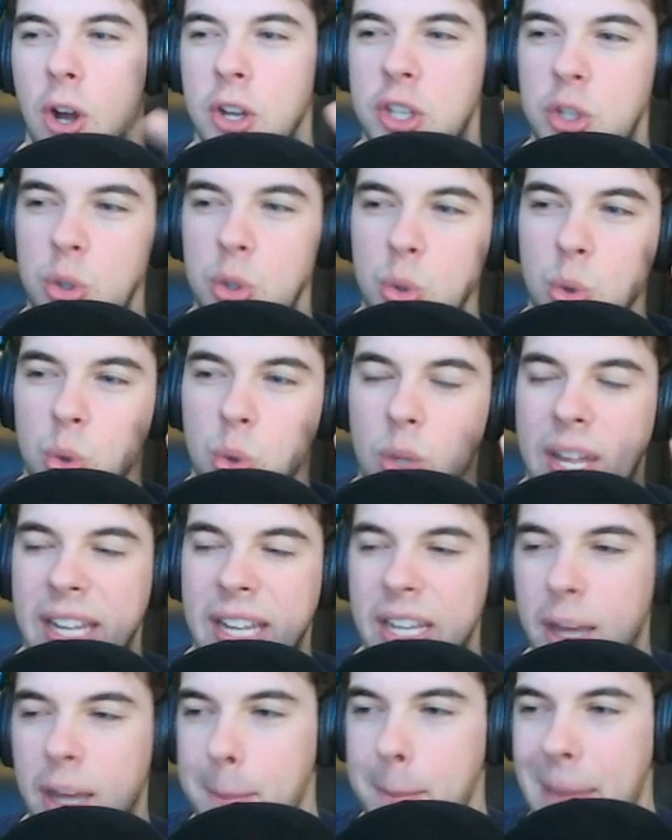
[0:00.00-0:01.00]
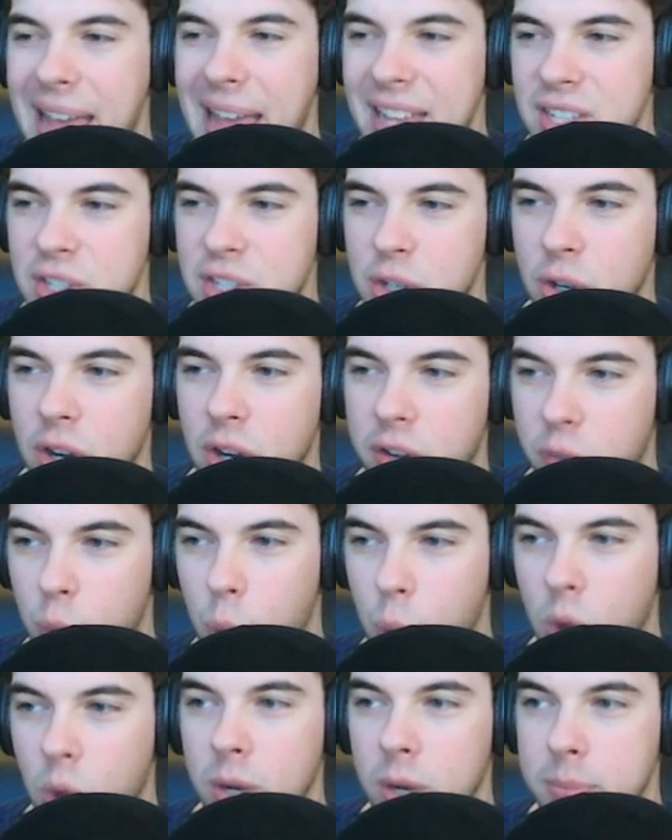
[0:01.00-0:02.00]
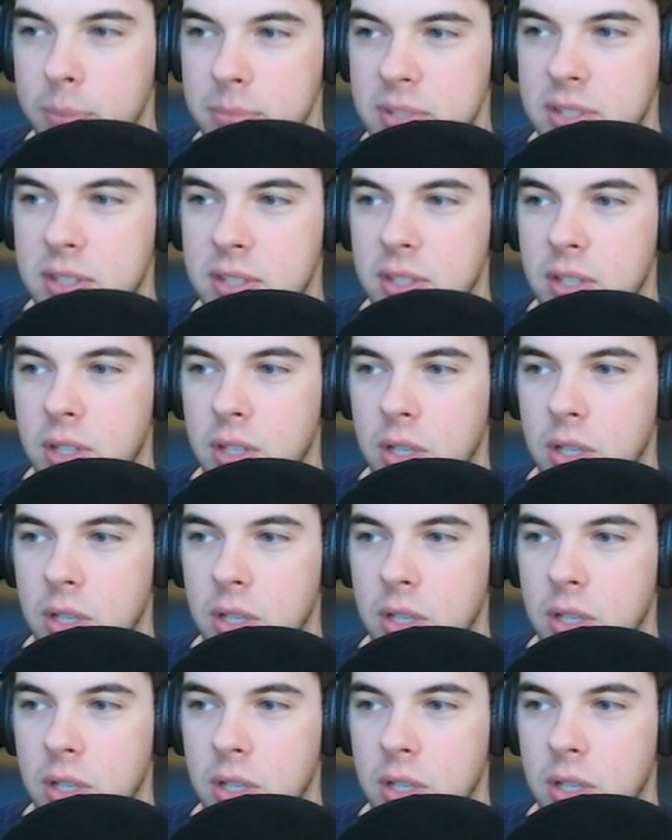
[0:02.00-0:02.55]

you like a master of worms?